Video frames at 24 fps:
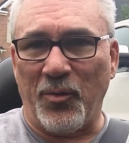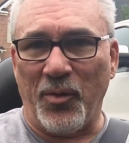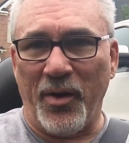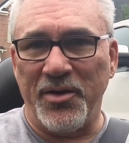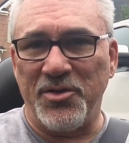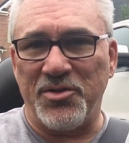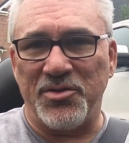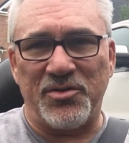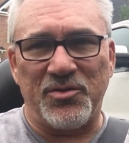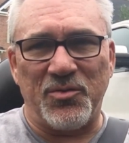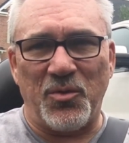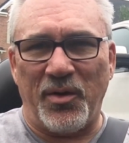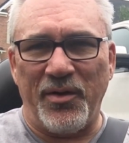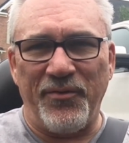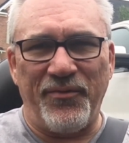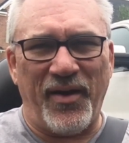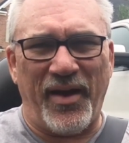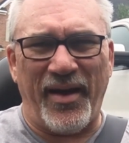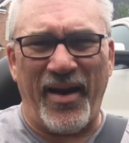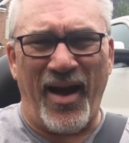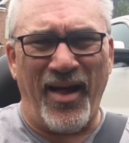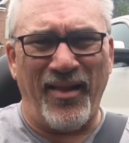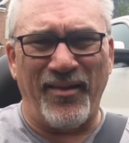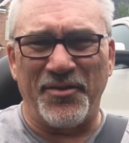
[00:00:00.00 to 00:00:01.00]
Wrench is
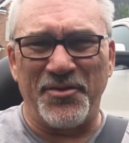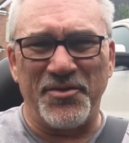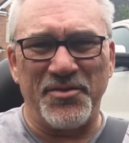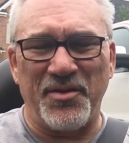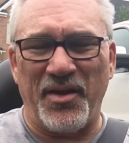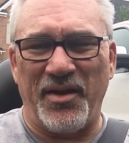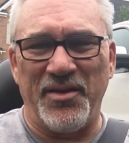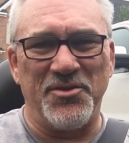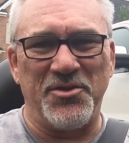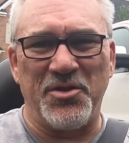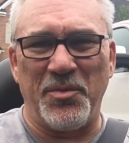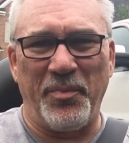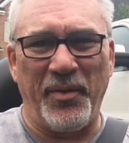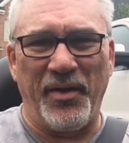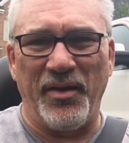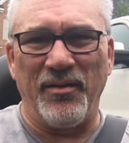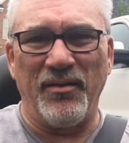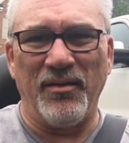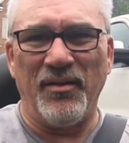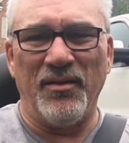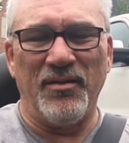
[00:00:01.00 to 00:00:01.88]
$25 in shipping.